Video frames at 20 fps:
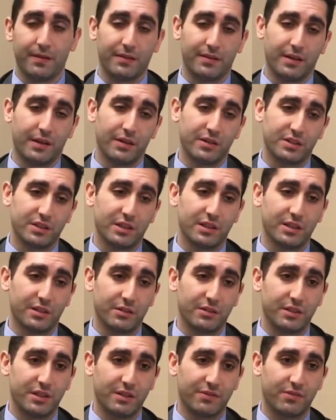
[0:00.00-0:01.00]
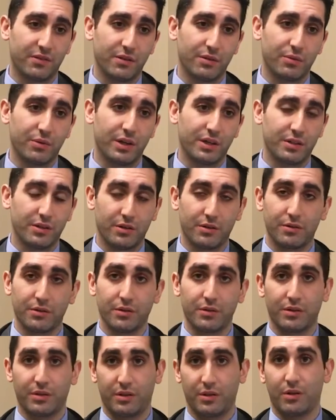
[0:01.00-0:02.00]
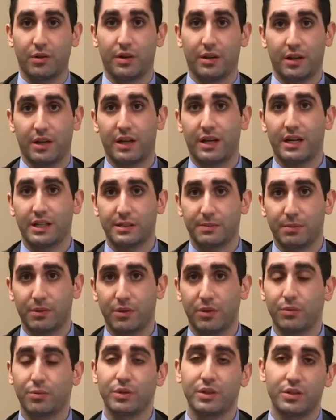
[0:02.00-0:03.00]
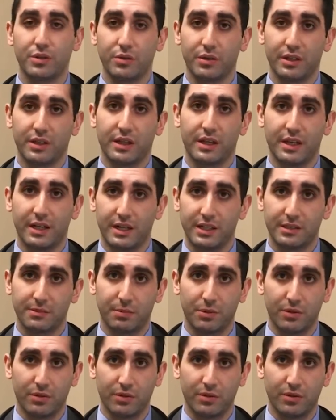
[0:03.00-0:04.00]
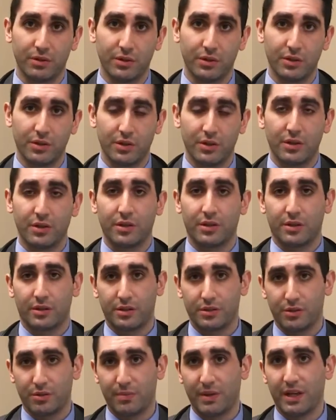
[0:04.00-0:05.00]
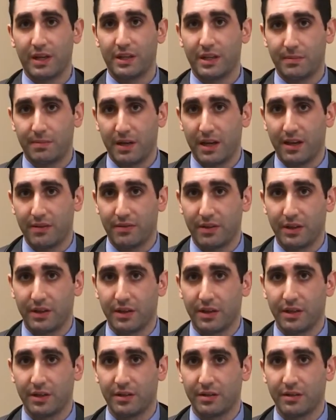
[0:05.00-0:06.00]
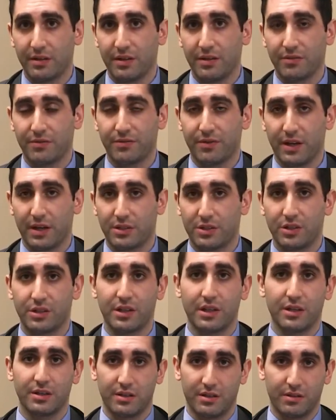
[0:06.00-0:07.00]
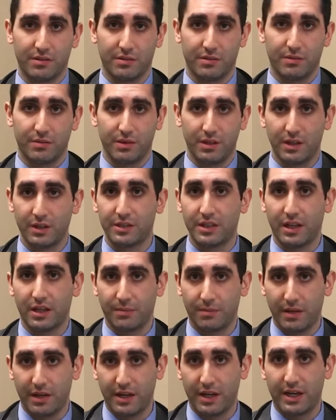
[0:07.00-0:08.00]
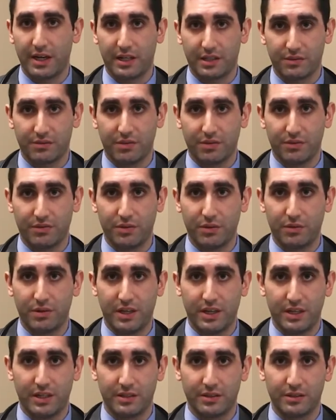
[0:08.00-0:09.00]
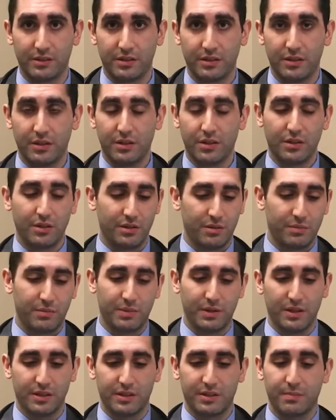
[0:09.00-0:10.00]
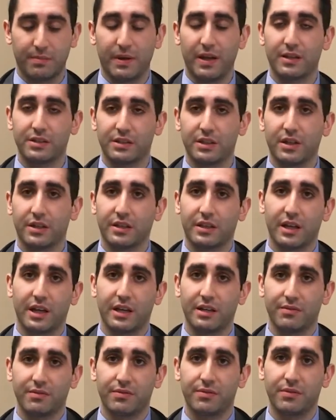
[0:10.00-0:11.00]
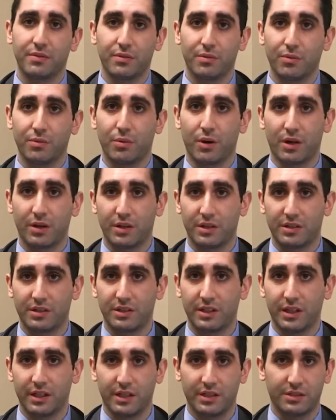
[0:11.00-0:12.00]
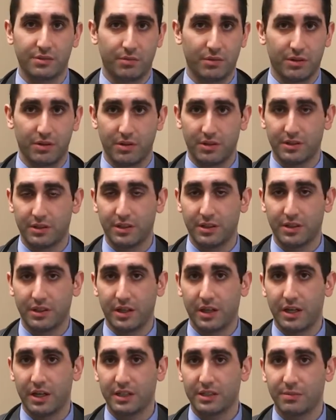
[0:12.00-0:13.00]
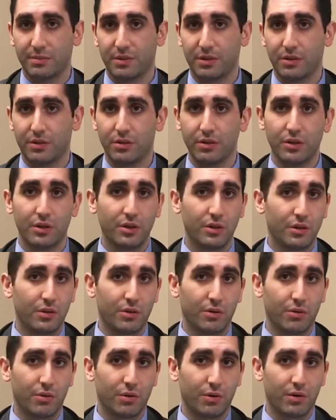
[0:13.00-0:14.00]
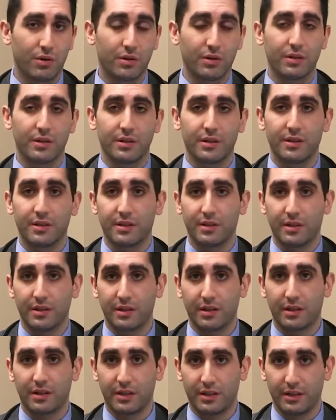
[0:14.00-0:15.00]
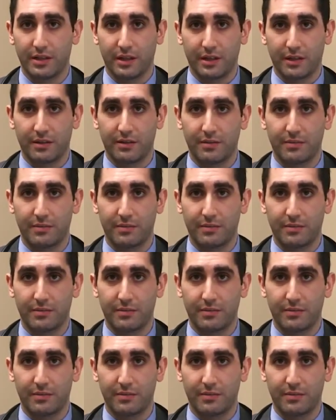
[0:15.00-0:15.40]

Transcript: Now it's a little different when you go to the hospital, and we do it in the hospital, because you may end up having an infection that needs antibiotics for a few days. But it depends on kind of where you see us, whether it's in the hospital or in the clinic.